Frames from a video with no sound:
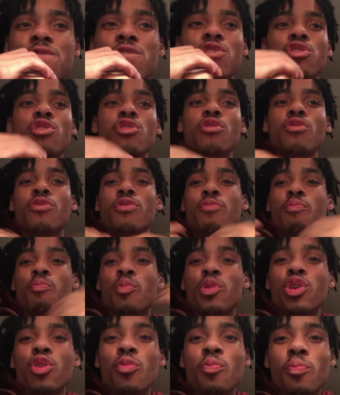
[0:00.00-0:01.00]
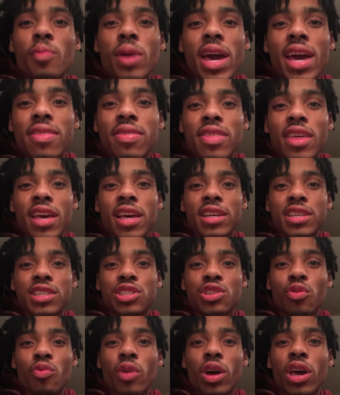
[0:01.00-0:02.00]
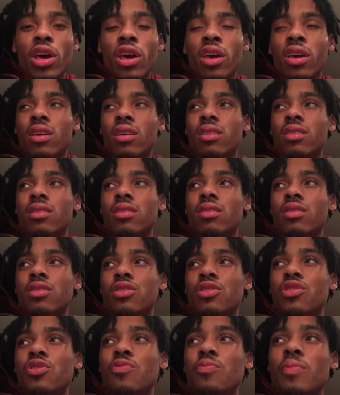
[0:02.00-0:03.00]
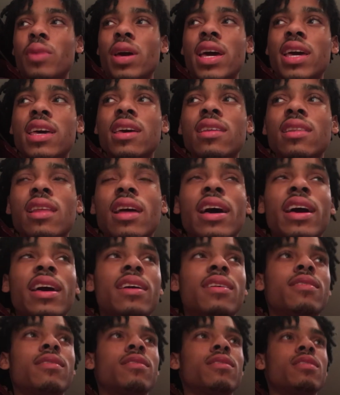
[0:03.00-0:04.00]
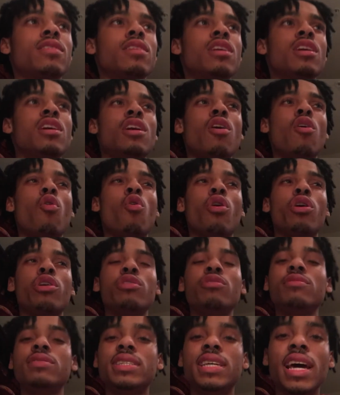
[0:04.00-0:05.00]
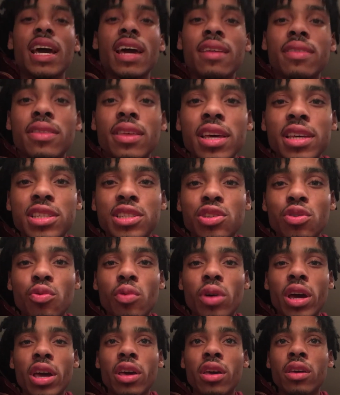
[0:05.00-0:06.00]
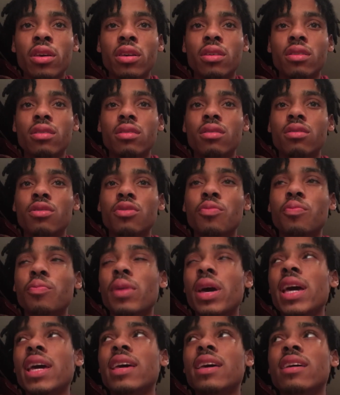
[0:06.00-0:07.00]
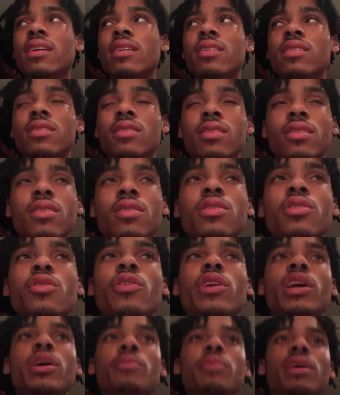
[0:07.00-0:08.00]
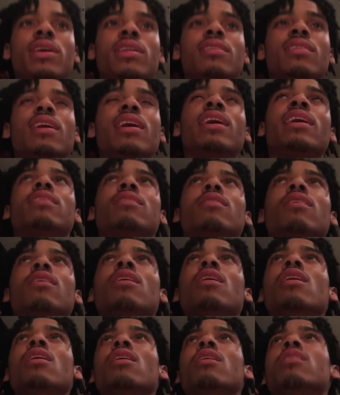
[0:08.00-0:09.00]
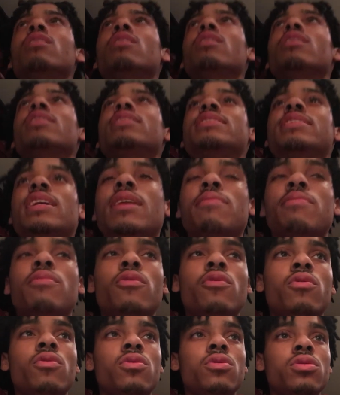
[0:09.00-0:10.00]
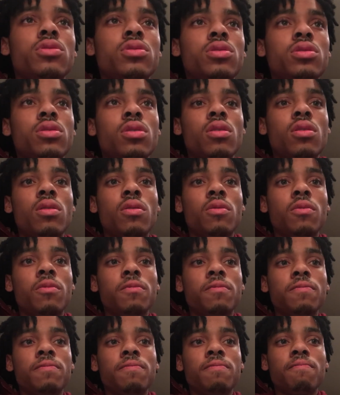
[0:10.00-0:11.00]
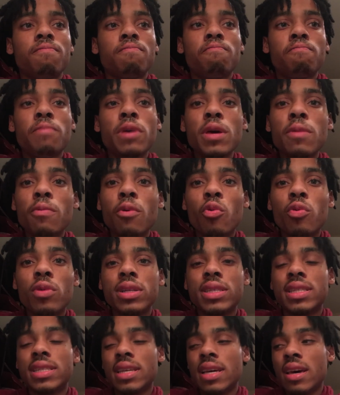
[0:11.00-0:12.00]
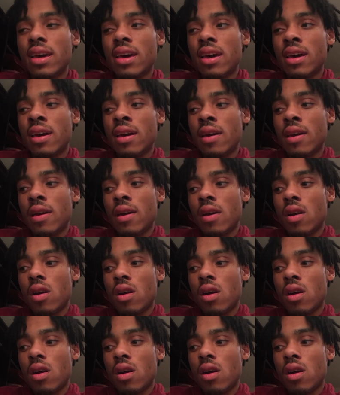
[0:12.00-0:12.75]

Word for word: you you make things the way you make it like or you take things the way you make it you know what I mean? Like, good example. So, people would say,